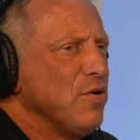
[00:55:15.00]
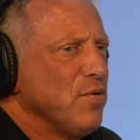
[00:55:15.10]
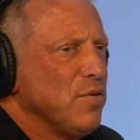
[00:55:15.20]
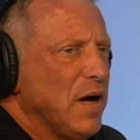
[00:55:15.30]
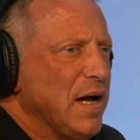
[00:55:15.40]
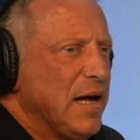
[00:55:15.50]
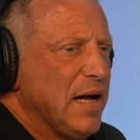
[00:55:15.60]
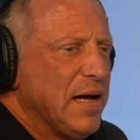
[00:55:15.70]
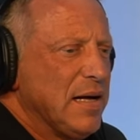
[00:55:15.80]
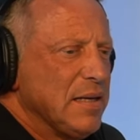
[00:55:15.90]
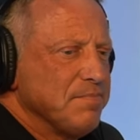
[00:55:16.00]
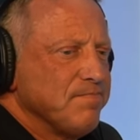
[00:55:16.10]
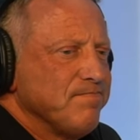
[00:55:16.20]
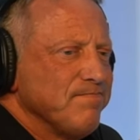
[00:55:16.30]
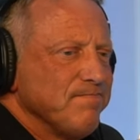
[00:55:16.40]
you uh
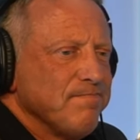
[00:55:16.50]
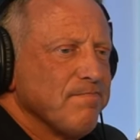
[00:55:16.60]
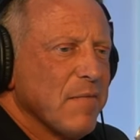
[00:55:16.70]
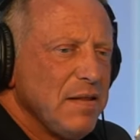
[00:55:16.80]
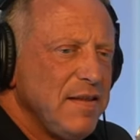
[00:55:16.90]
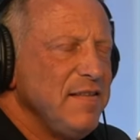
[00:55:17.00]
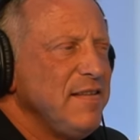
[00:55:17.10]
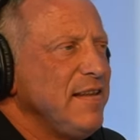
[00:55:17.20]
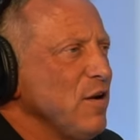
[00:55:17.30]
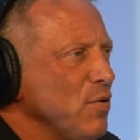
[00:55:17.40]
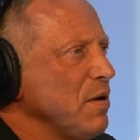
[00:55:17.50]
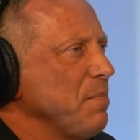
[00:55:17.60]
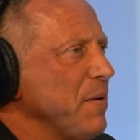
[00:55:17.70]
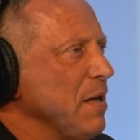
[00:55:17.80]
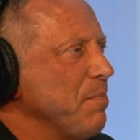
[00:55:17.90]
to deal
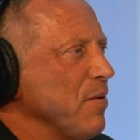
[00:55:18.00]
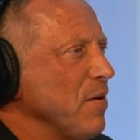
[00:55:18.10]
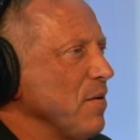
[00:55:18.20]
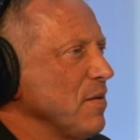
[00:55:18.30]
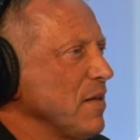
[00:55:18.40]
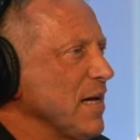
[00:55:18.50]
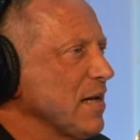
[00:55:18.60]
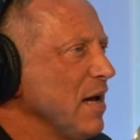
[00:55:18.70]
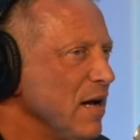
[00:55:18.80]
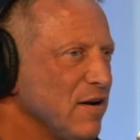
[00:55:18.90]
with people like